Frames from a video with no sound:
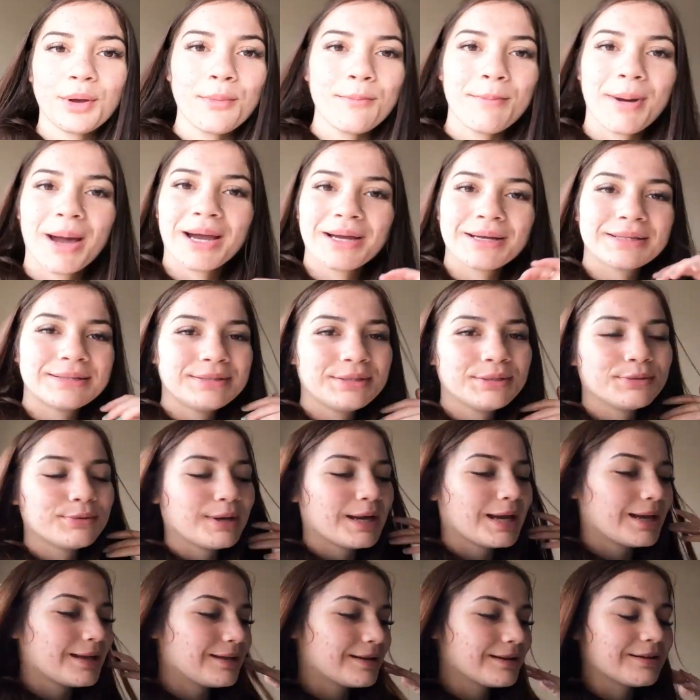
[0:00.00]
welcome back
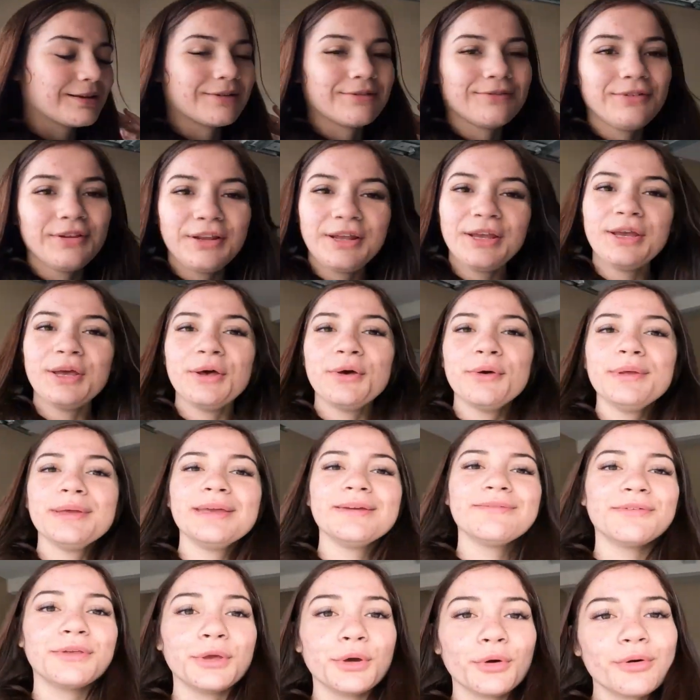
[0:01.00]
to another video.
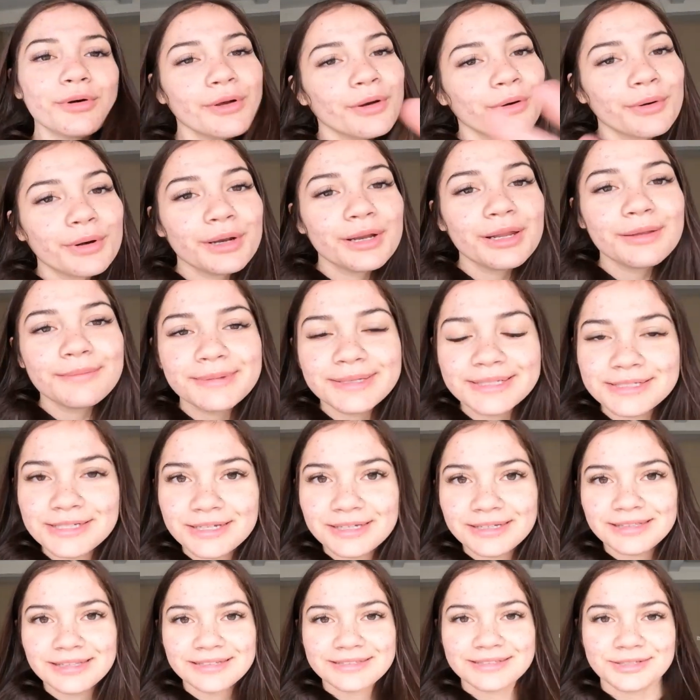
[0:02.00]
If you aren't already, make
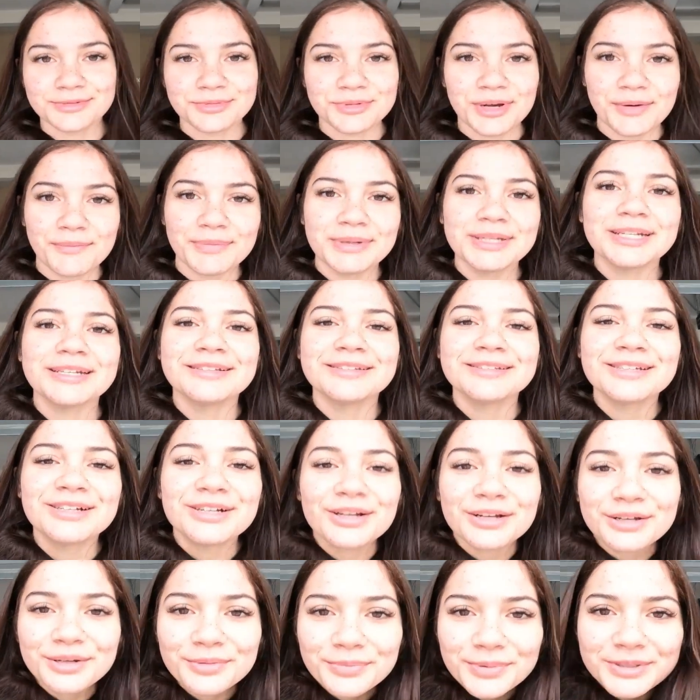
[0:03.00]
sure you hit that subscribe button and
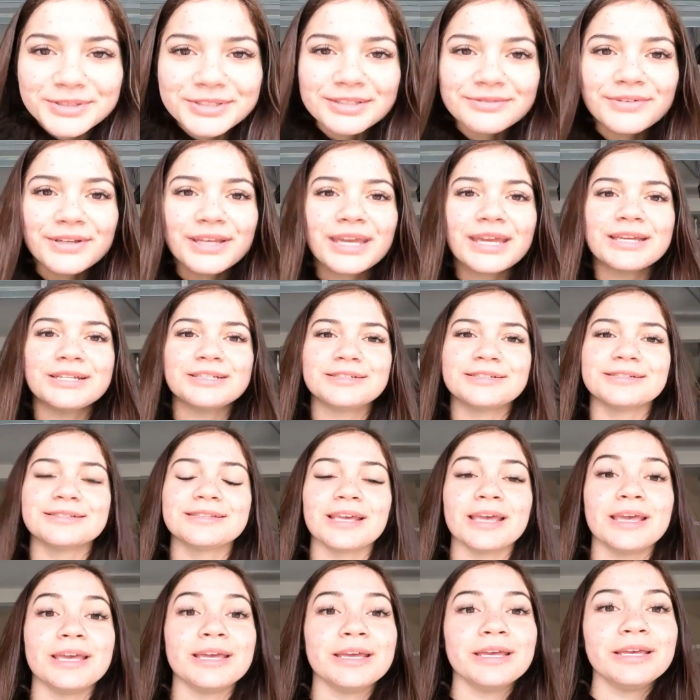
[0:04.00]
turn on your post
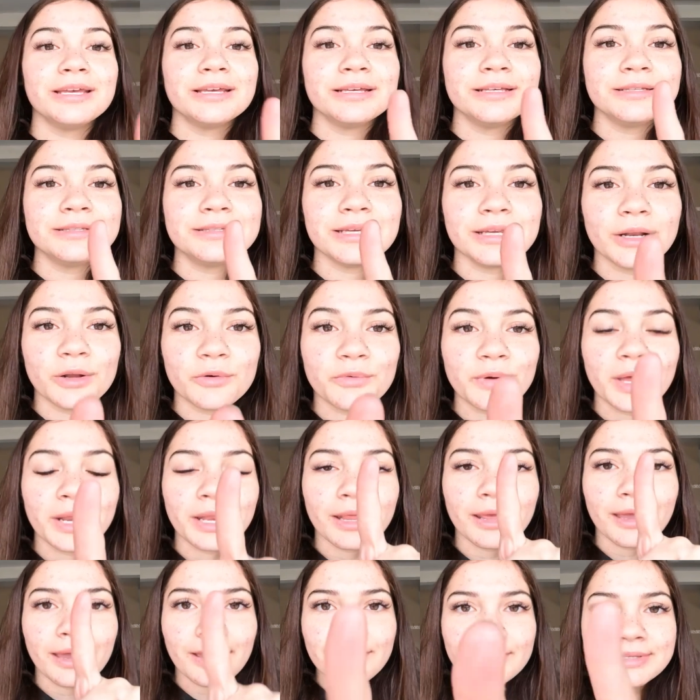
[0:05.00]
notifications so you're
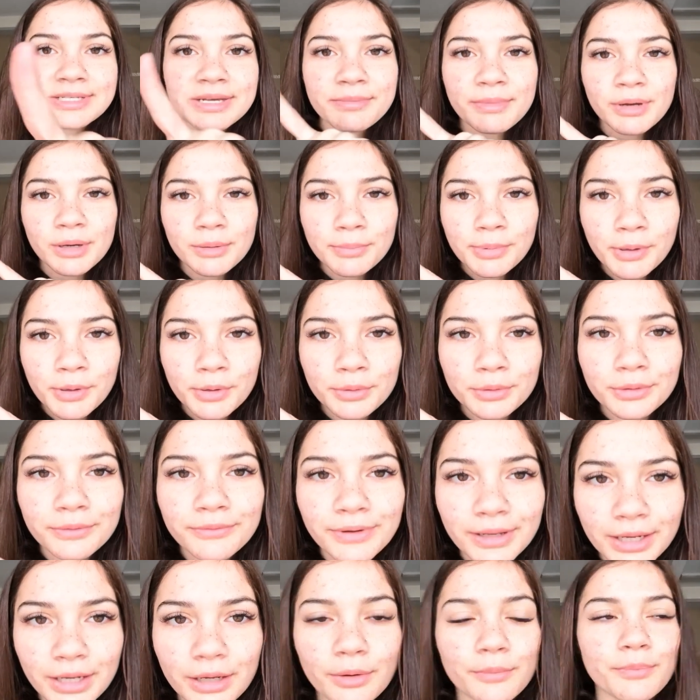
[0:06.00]
notified every time I upload a
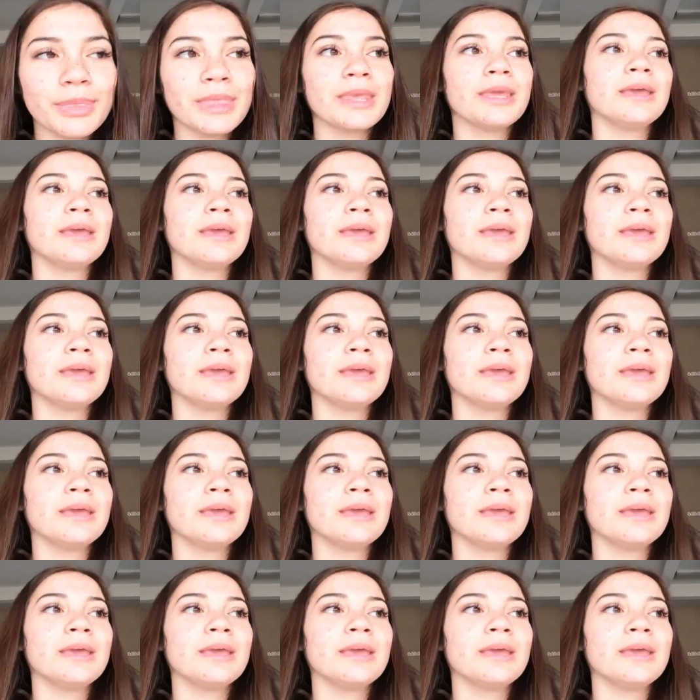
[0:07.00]
new video.